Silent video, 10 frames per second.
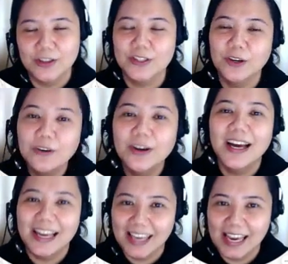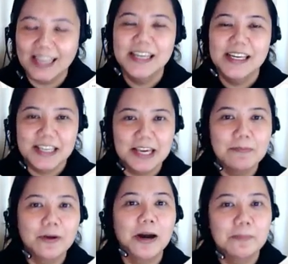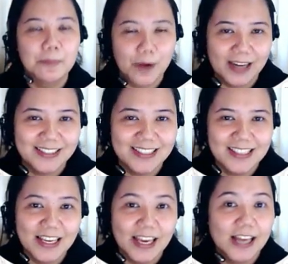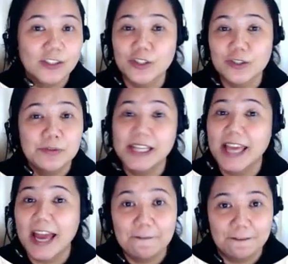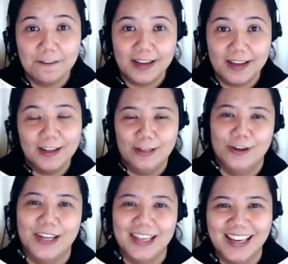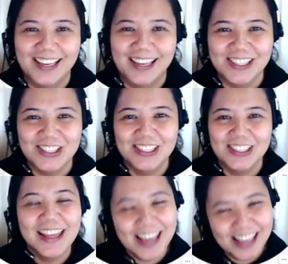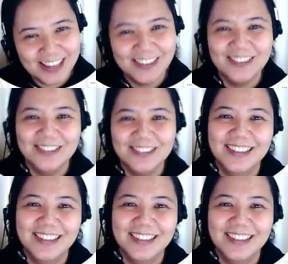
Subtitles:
So again, keep on practicing and just really have fun learning English. Thank you.